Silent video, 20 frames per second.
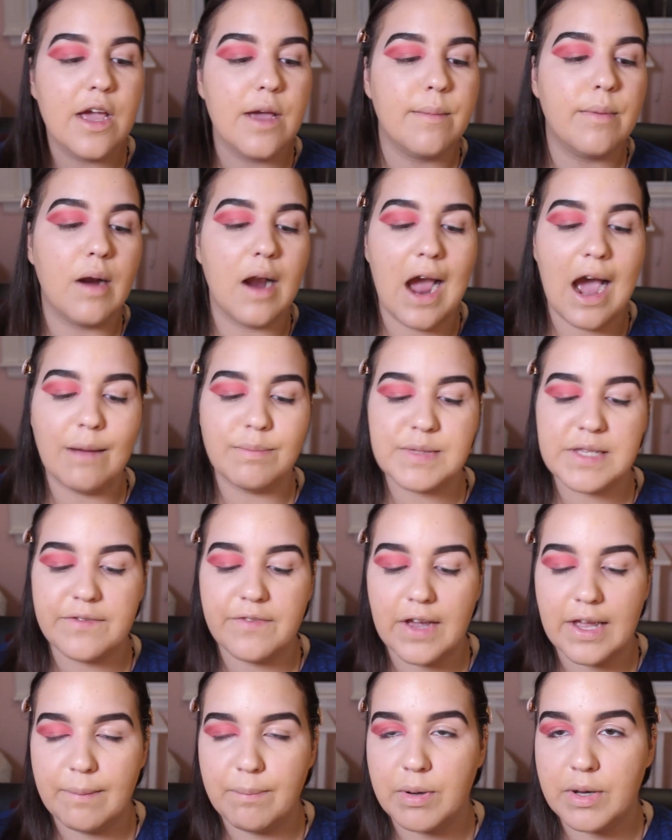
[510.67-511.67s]
Perhaps if
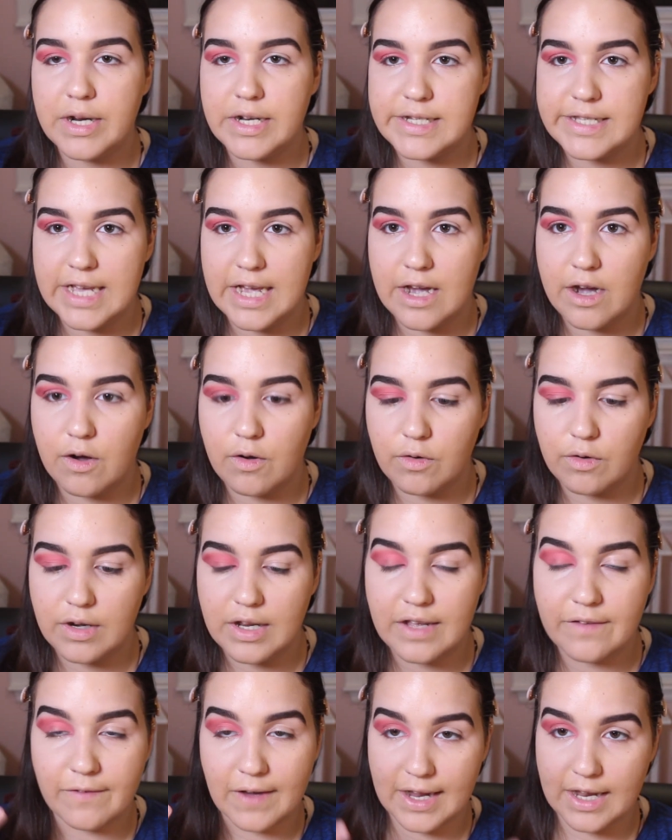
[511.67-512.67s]
I had put it
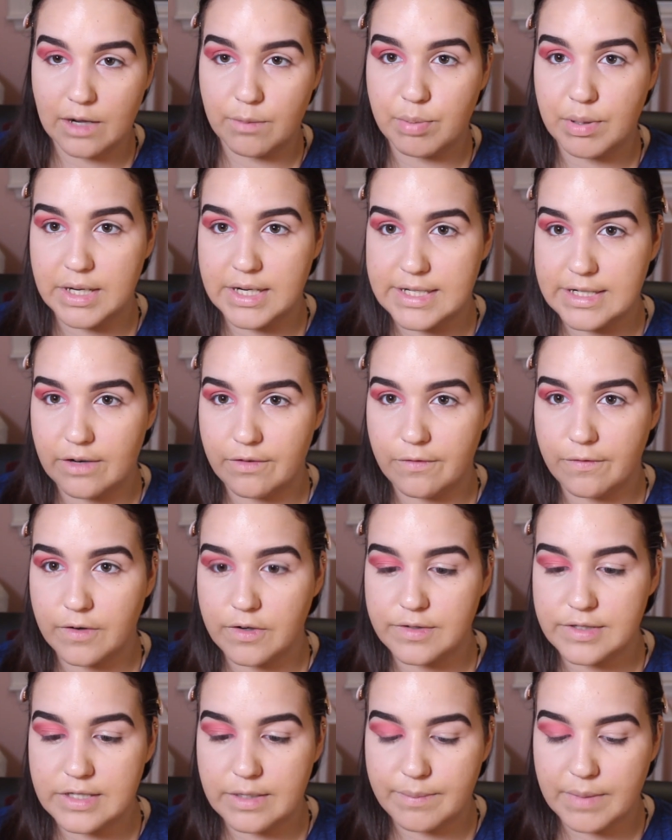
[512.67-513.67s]
down
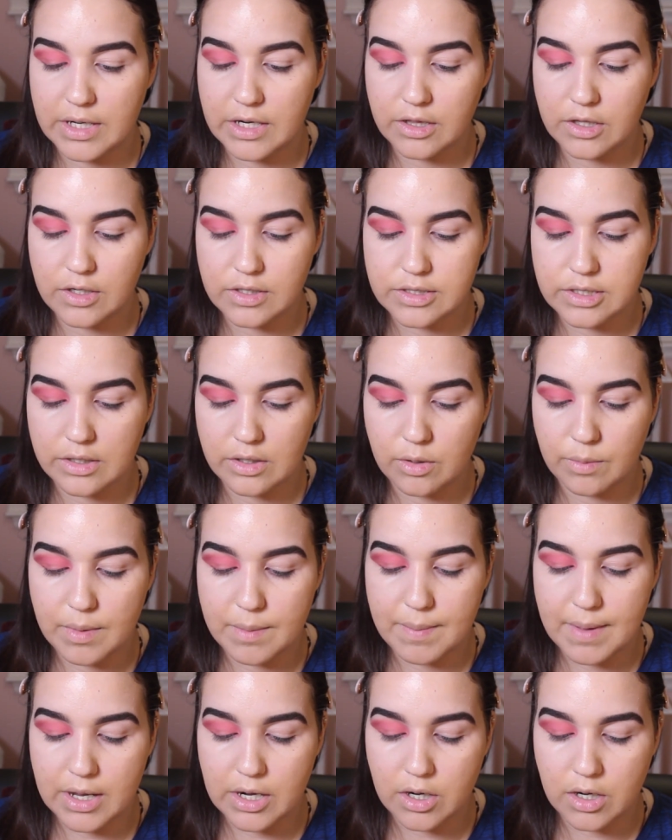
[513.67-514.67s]
first, it might have looked a little
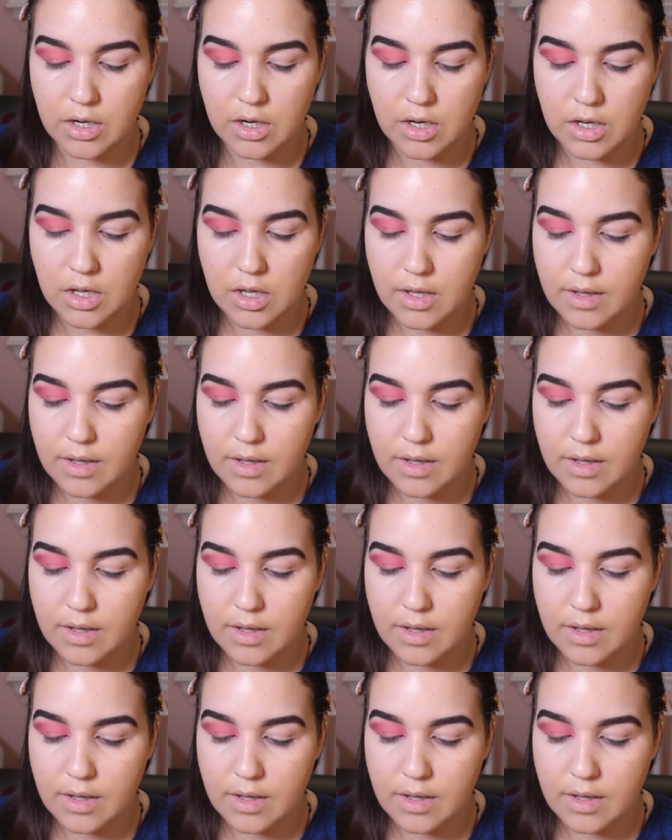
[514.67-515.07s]
bit better.